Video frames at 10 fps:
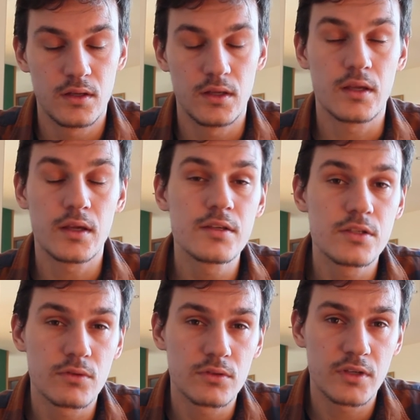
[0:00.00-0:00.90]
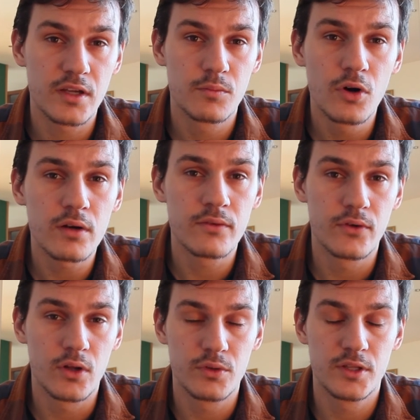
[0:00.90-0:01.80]
In case you want to get more
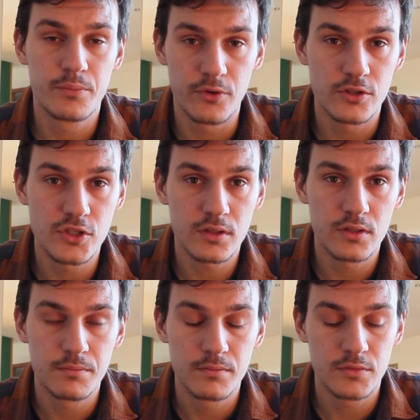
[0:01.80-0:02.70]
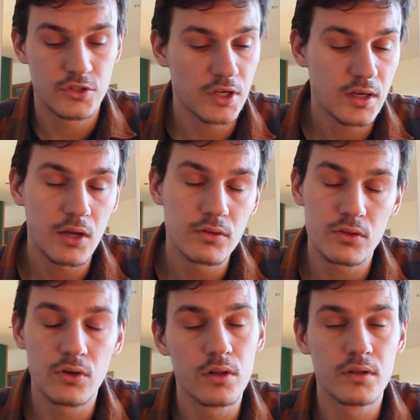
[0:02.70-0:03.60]
involved with the project, check out
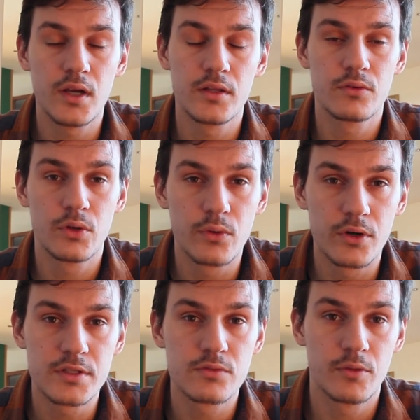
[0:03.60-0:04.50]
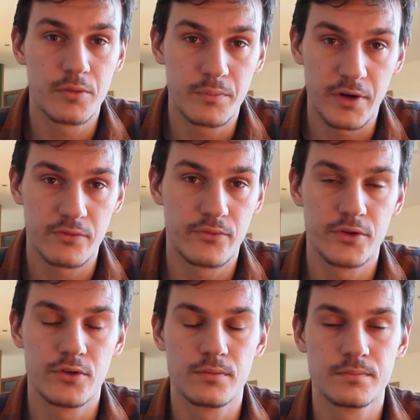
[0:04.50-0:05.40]
all the other rewards we prepared for
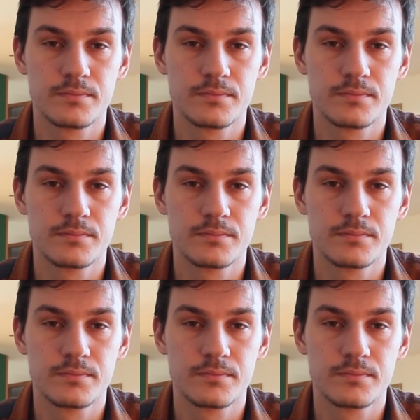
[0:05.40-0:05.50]
you.